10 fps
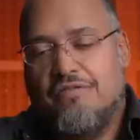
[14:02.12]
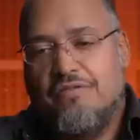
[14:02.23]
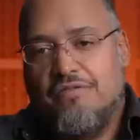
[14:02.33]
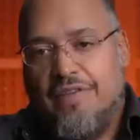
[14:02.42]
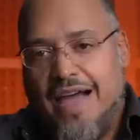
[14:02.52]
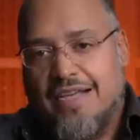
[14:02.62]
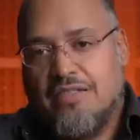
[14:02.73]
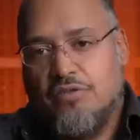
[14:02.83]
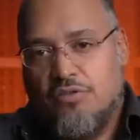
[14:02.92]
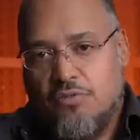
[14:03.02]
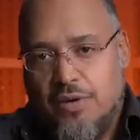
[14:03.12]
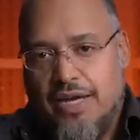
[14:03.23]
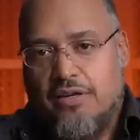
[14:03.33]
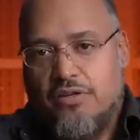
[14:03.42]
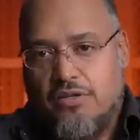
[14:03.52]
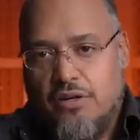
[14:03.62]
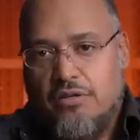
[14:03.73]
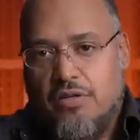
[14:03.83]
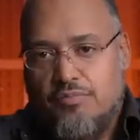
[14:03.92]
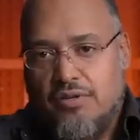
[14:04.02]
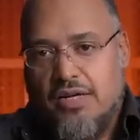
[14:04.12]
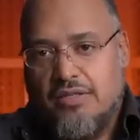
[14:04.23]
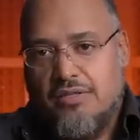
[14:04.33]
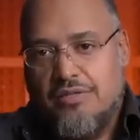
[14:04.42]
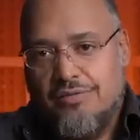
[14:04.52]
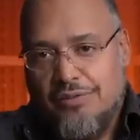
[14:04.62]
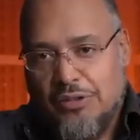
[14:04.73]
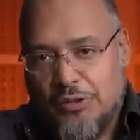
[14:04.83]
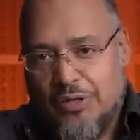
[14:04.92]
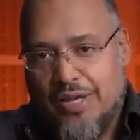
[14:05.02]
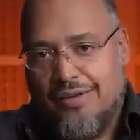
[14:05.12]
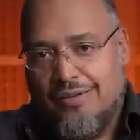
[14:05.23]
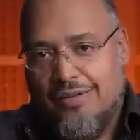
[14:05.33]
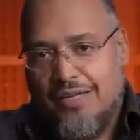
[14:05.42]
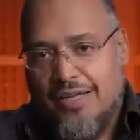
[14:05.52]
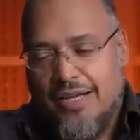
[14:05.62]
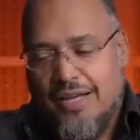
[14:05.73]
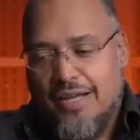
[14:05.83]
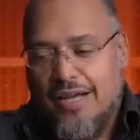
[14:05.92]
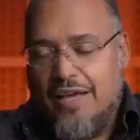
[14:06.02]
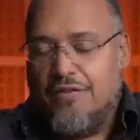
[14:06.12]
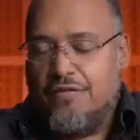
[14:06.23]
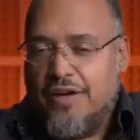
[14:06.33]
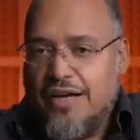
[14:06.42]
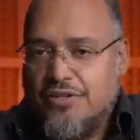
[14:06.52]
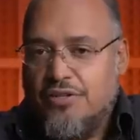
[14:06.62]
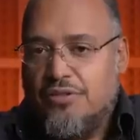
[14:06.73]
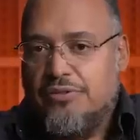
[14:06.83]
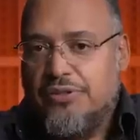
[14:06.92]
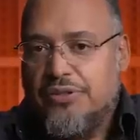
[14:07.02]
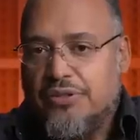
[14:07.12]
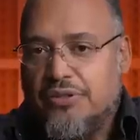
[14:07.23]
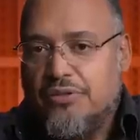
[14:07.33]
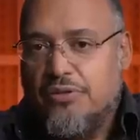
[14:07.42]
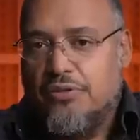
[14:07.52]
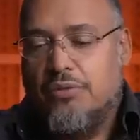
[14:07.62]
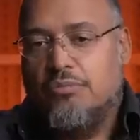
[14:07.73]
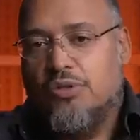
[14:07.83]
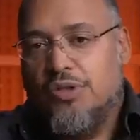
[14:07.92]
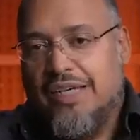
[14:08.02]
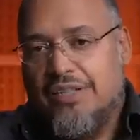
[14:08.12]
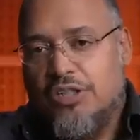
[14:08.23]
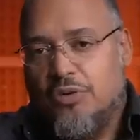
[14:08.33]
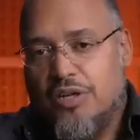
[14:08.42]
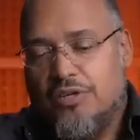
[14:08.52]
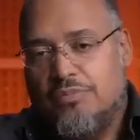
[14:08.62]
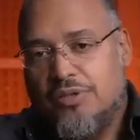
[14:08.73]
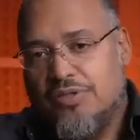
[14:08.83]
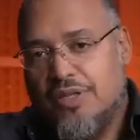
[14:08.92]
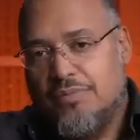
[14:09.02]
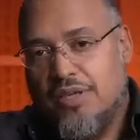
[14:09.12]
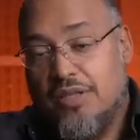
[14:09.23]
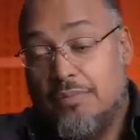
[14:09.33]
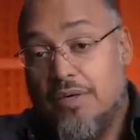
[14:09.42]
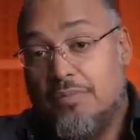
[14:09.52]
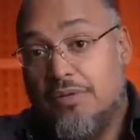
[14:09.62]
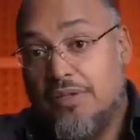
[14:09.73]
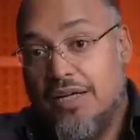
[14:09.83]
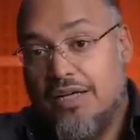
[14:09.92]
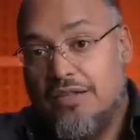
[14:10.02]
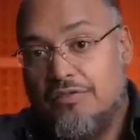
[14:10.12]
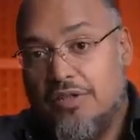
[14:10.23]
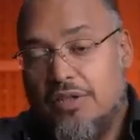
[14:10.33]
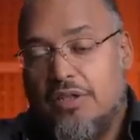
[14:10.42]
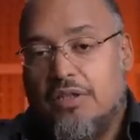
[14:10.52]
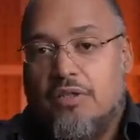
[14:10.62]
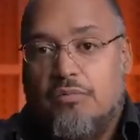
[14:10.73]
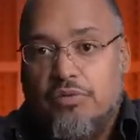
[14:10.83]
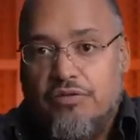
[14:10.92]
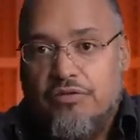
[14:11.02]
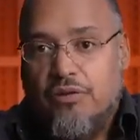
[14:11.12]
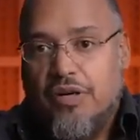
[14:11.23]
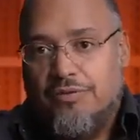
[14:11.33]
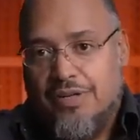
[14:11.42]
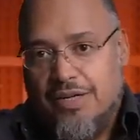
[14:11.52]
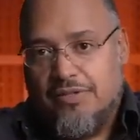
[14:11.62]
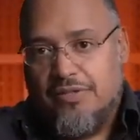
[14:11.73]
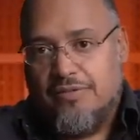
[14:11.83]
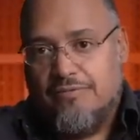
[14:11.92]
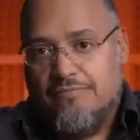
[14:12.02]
fastest way to start the process of learning. And the faster you learn, the more likely you are to build something that people love before anyone else.